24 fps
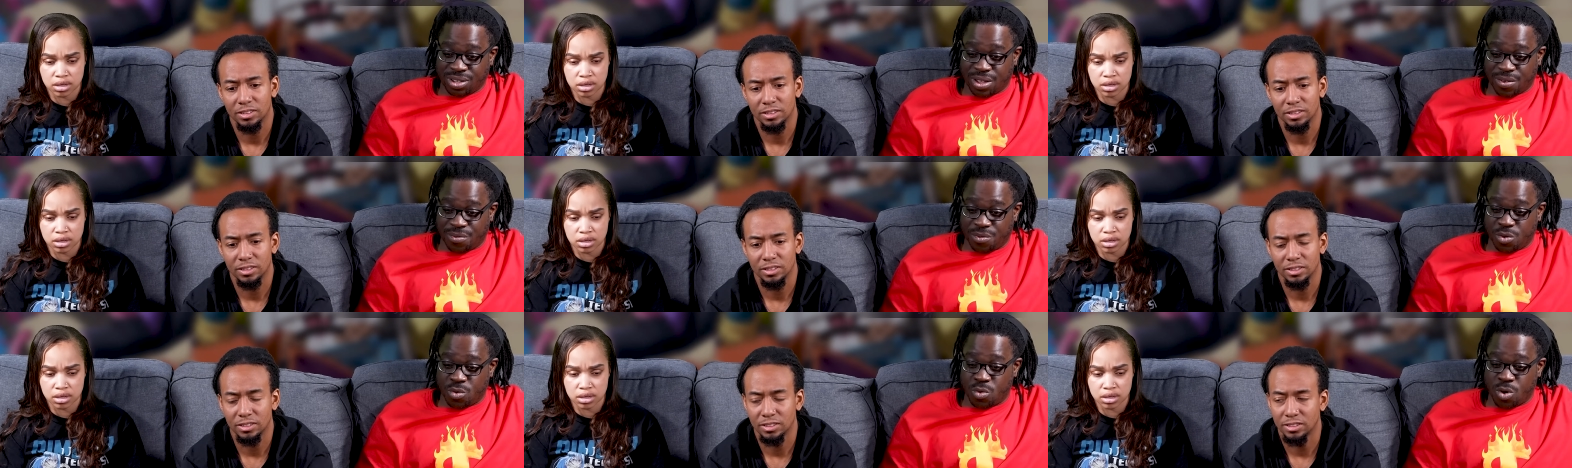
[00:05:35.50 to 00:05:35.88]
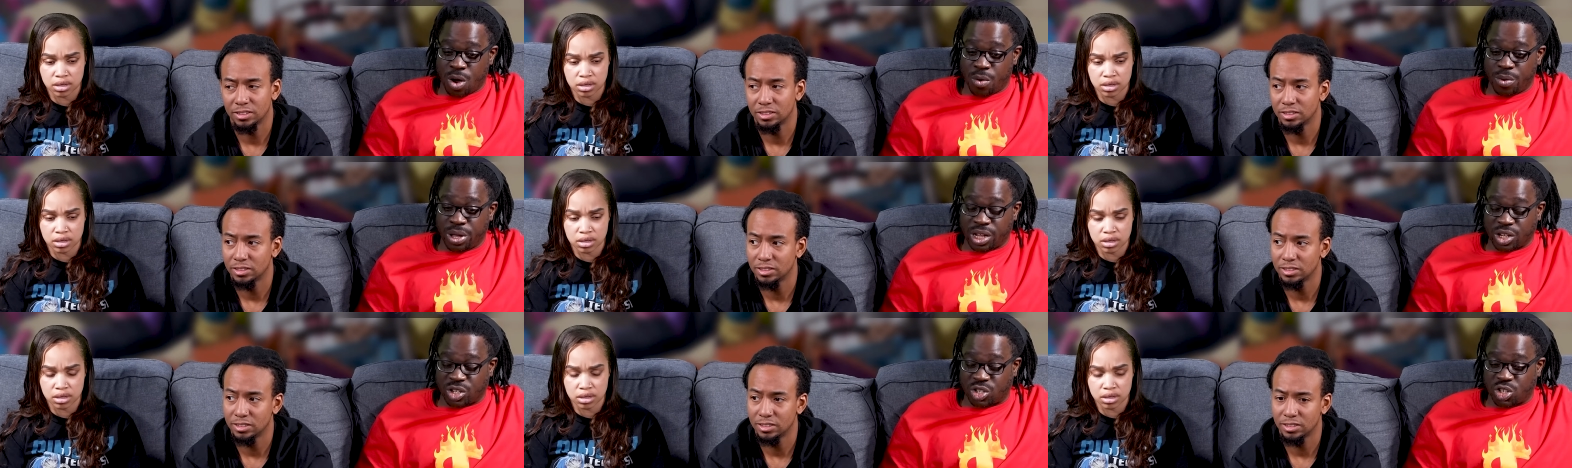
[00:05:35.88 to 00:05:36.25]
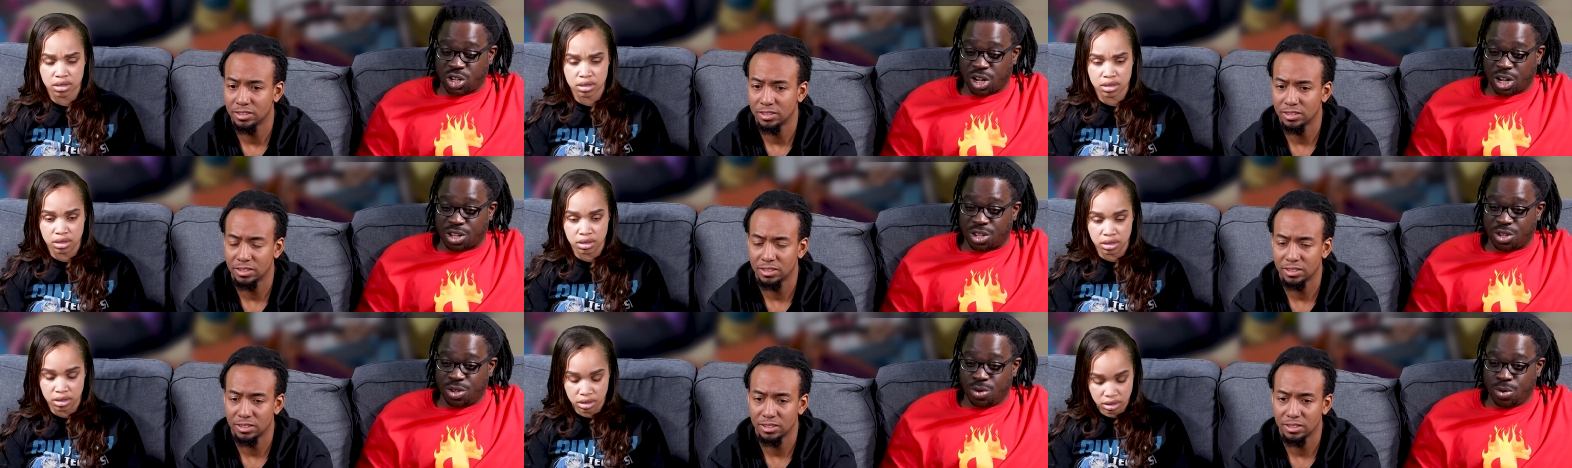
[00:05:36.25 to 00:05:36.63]
Speaker 1: If you want, we could
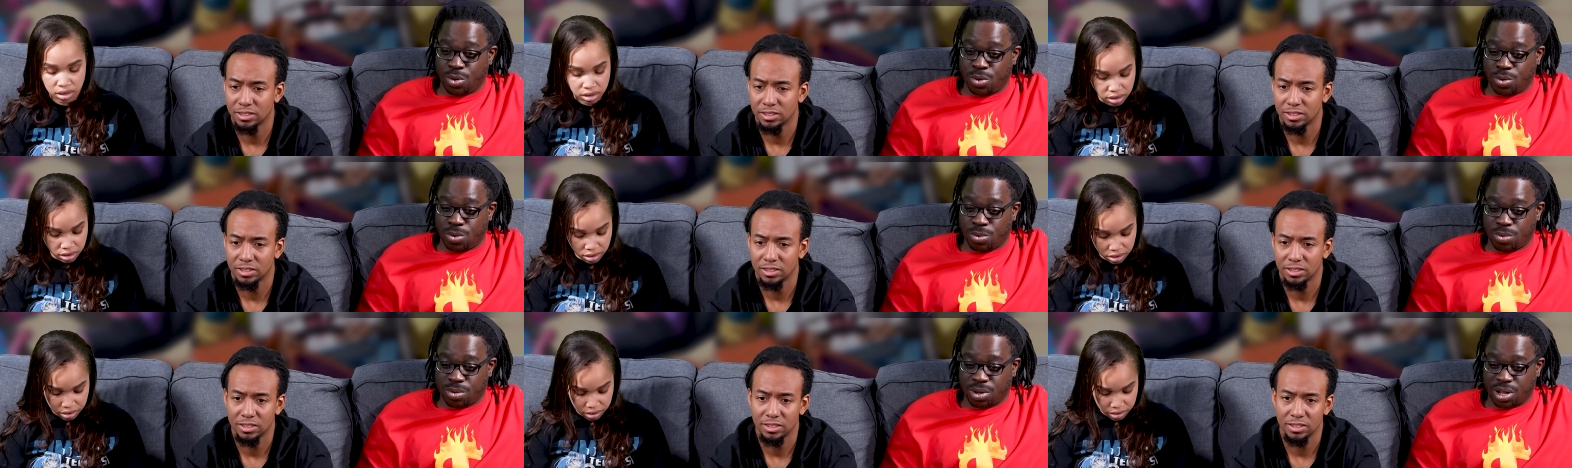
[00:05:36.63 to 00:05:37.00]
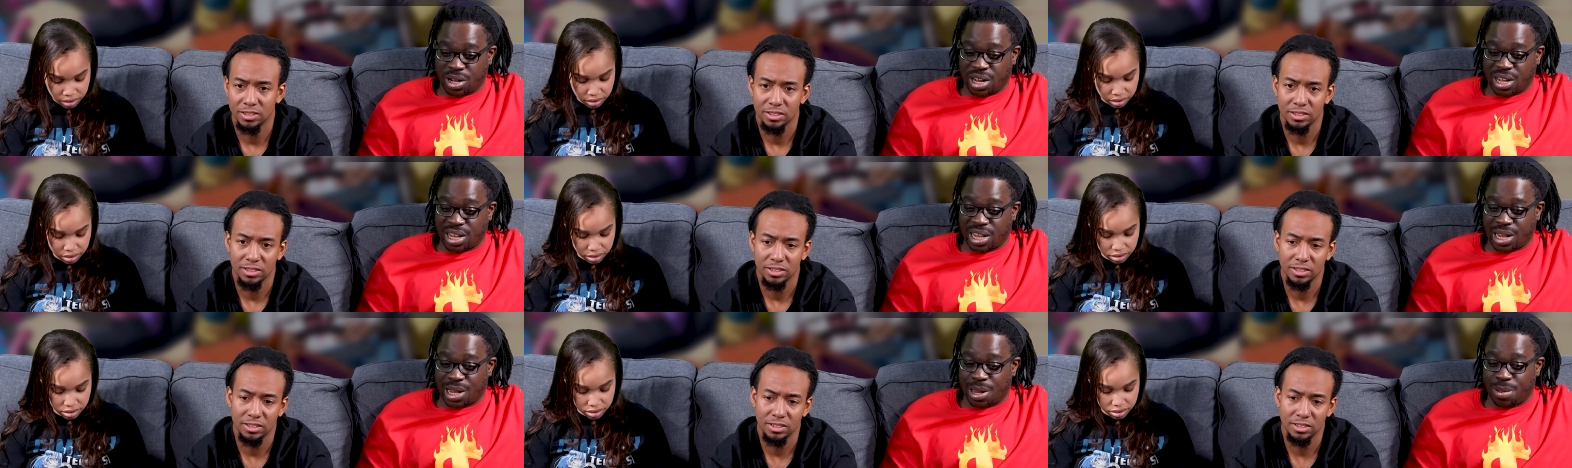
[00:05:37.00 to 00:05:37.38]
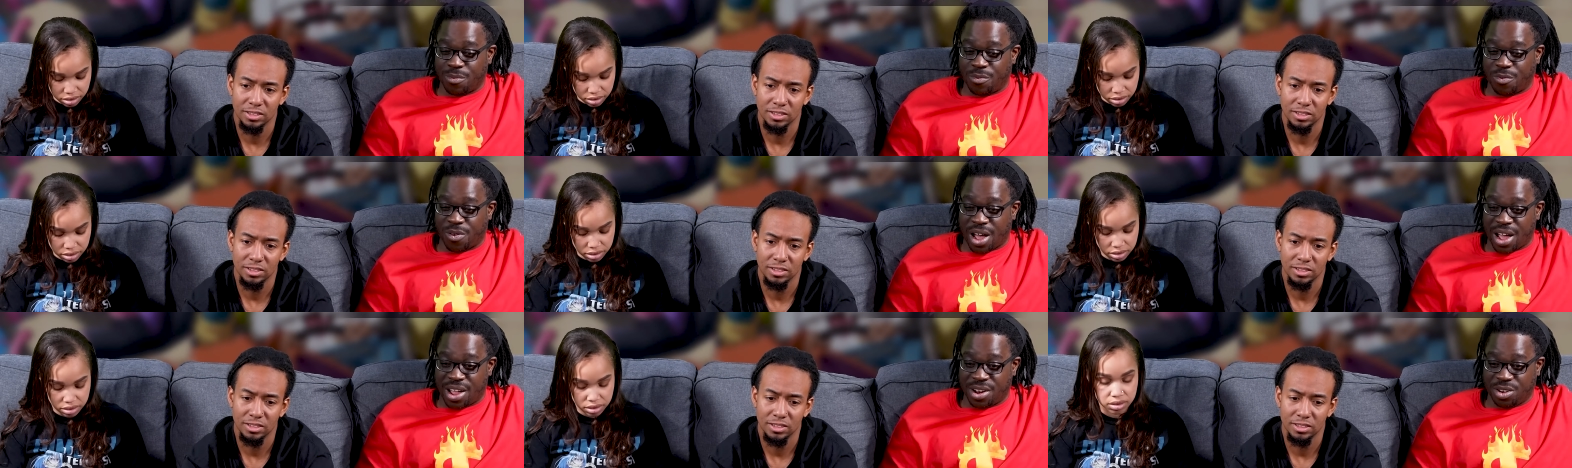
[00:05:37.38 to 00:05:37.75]
chuck you and then let them
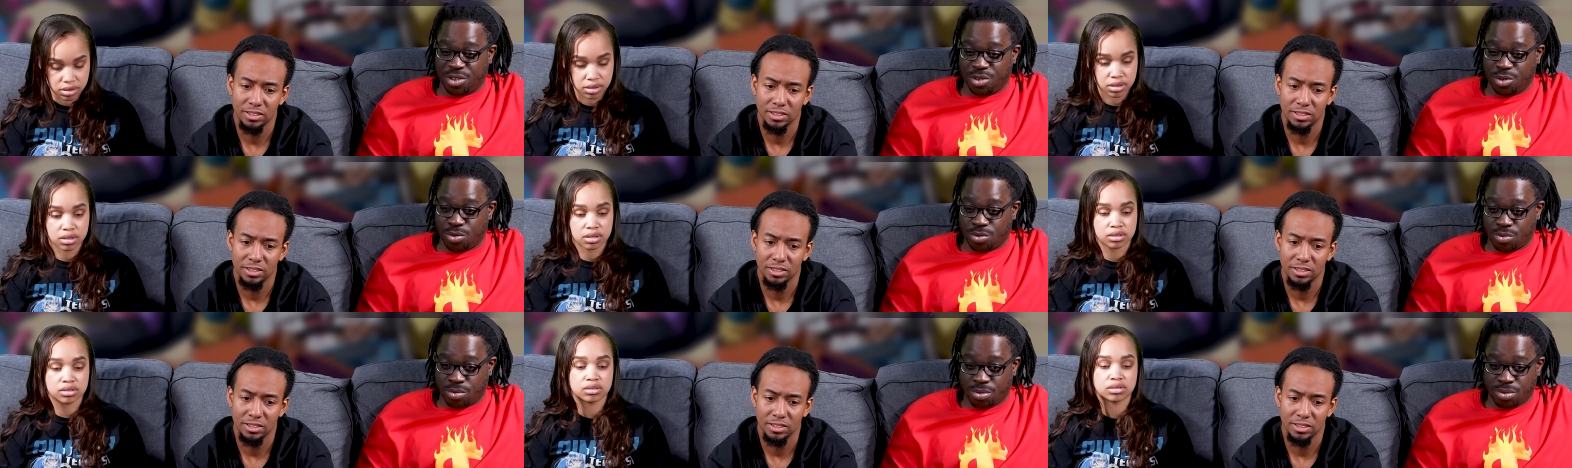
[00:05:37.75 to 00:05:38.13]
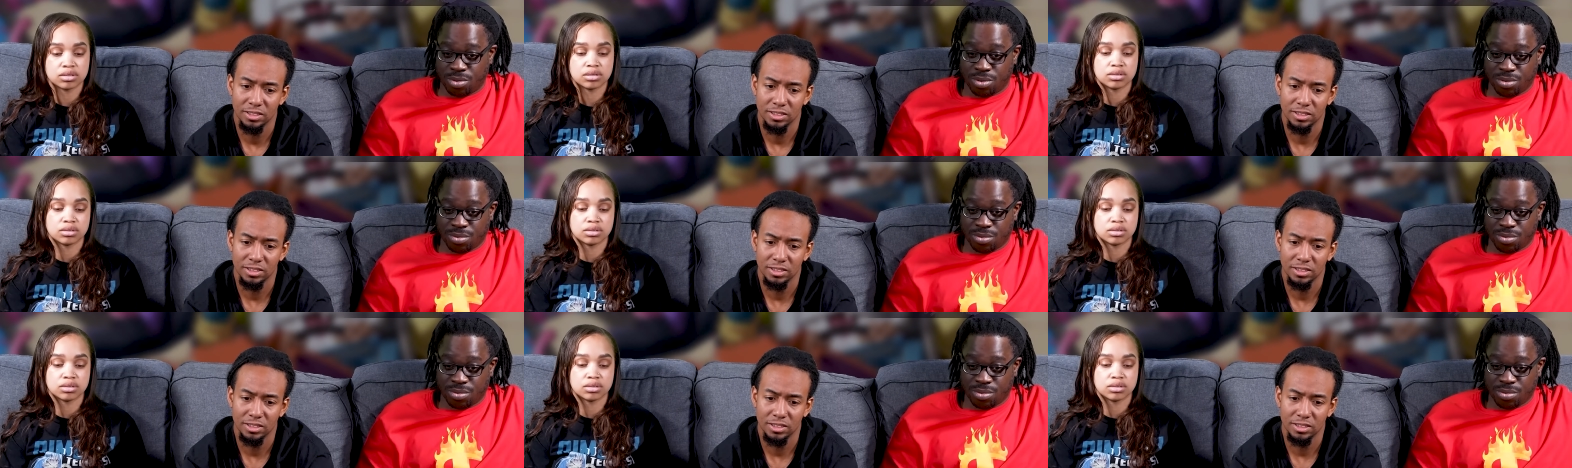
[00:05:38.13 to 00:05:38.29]
find you.